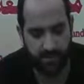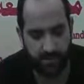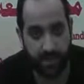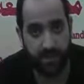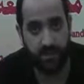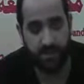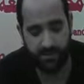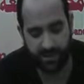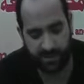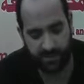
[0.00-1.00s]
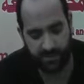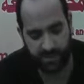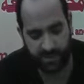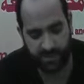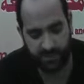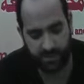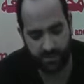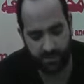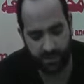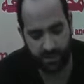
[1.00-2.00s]
May Allah's peace and blessings be
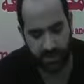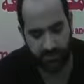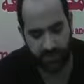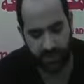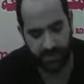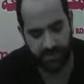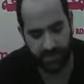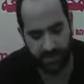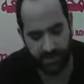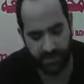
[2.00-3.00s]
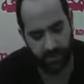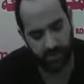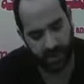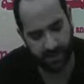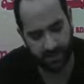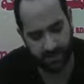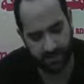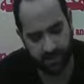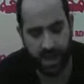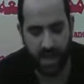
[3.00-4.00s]
upon him, his family, companions,
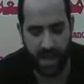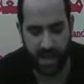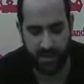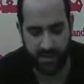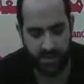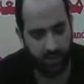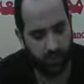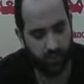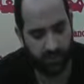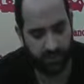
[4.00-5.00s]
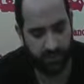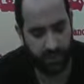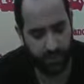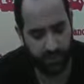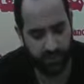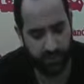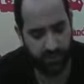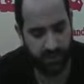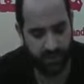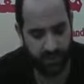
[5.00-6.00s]
and whoever
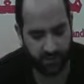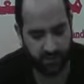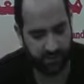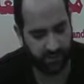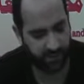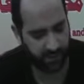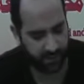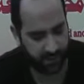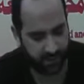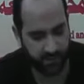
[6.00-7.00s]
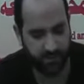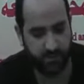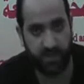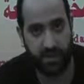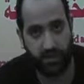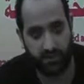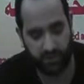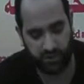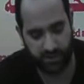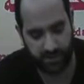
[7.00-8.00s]
follows their guidance to the Day of
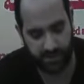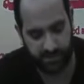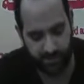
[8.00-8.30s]
Judgment.